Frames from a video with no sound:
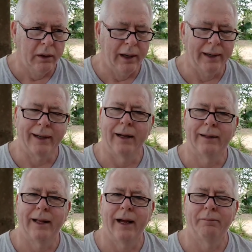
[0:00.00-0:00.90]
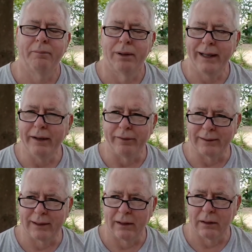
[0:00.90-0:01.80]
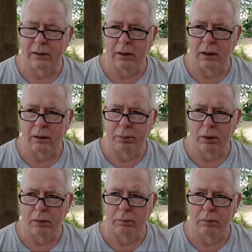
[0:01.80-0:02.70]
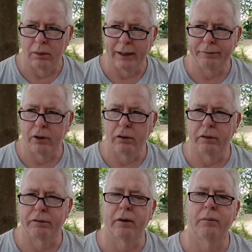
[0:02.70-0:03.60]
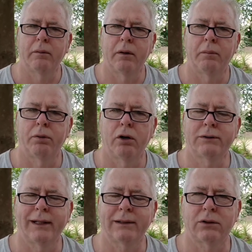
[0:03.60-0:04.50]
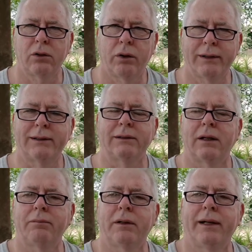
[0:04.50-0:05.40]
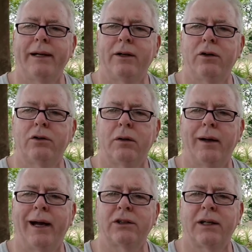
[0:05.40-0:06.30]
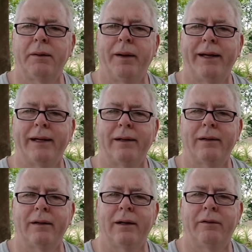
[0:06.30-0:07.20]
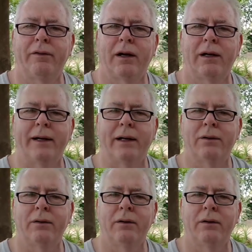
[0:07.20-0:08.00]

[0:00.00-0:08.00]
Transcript: I believe it's a leftover from a process, or is it something they do to actually make it? I forgot now.